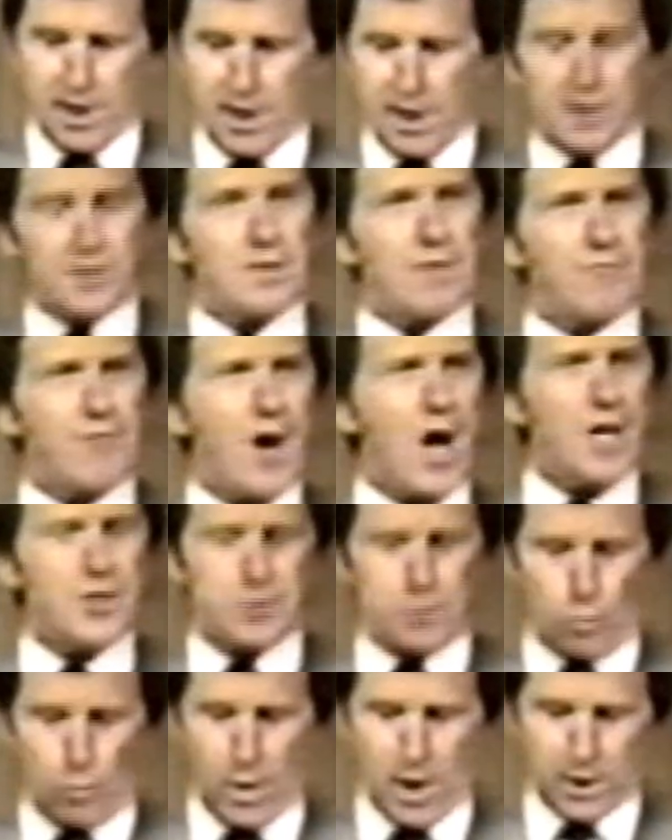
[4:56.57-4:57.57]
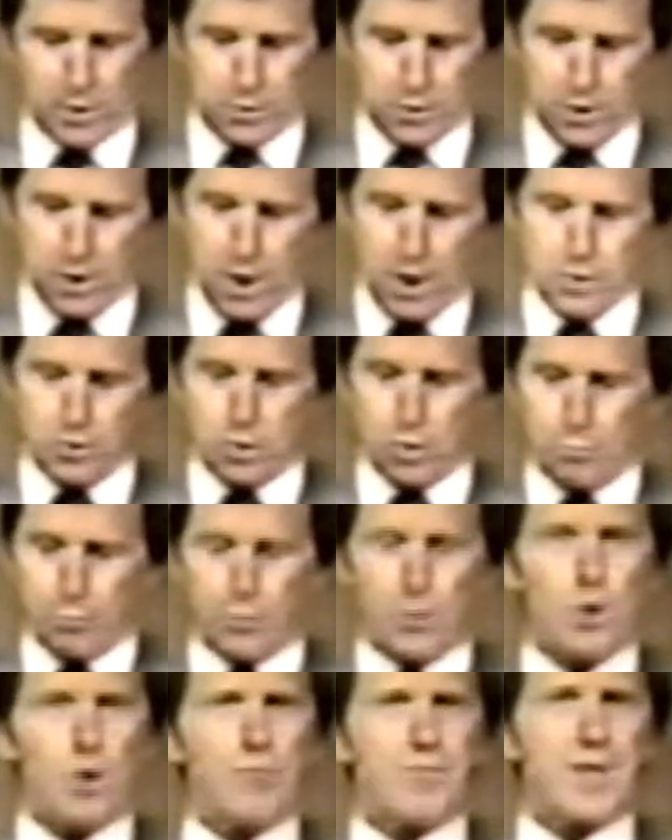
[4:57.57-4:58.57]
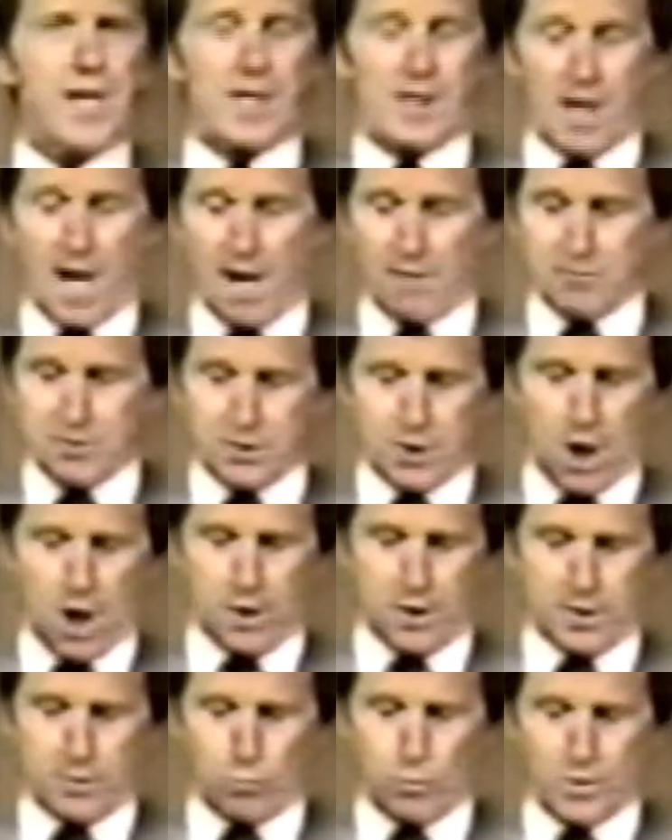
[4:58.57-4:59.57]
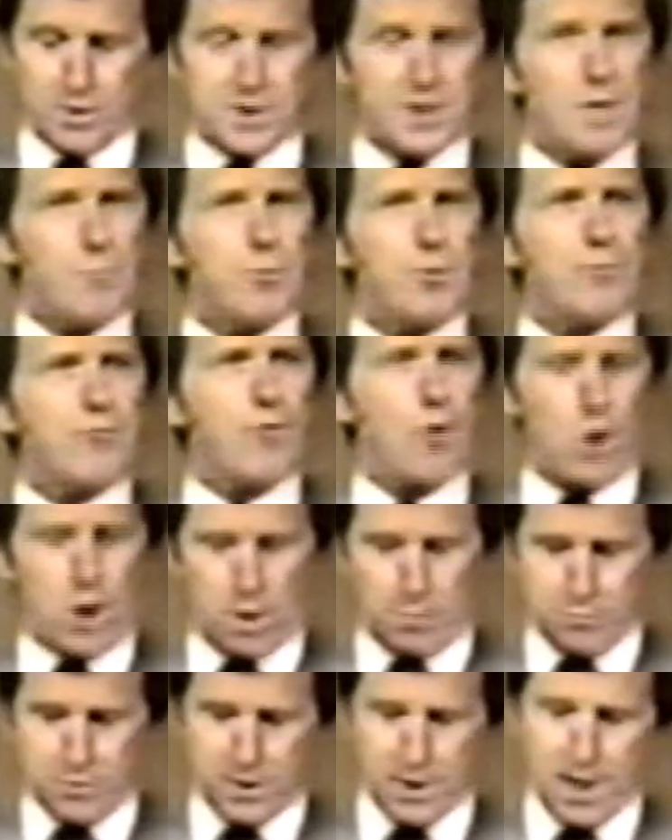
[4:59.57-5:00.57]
in the fossil record to prove that life started with simple forms